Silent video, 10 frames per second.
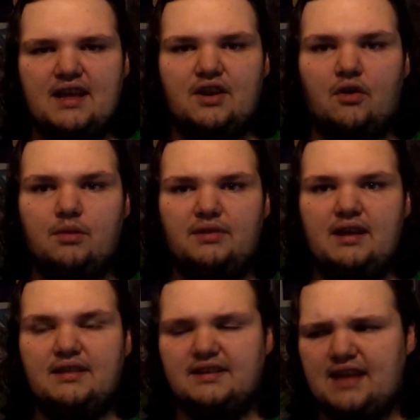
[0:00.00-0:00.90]

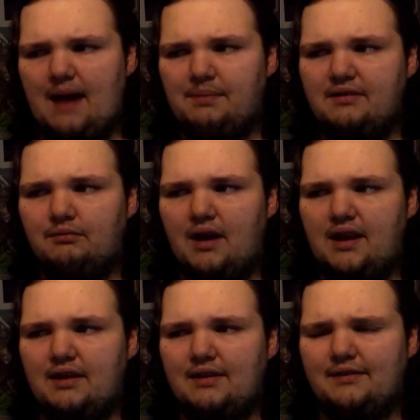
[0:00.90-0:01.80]
Notably, this happened
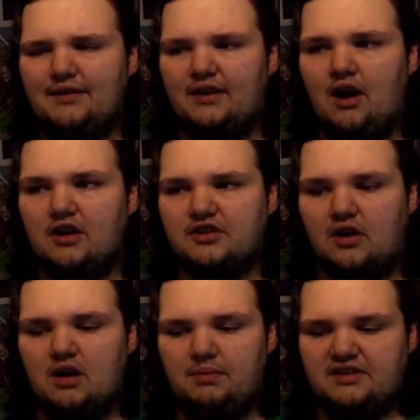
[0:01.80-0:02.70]
when the car
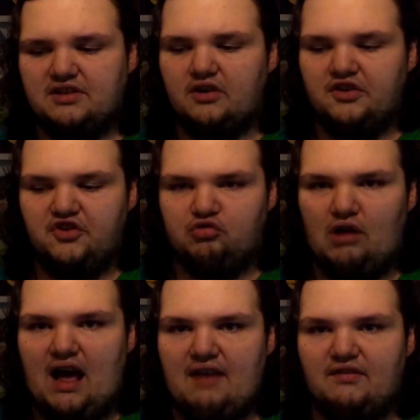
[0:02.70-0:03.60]
started, but it started to
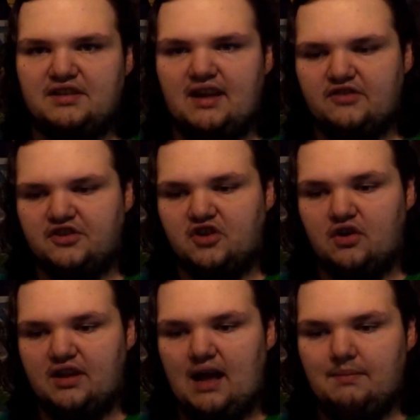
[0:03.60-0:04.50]
drive instead of just
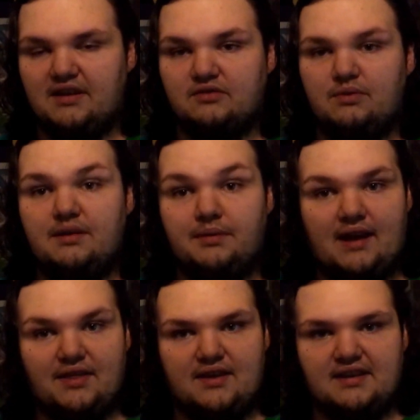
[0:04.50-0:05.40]
turning on because we could
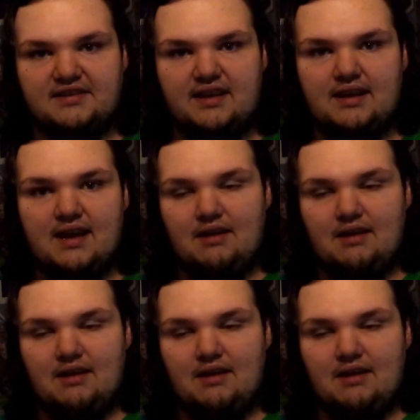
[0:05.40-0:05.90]
put on the AC,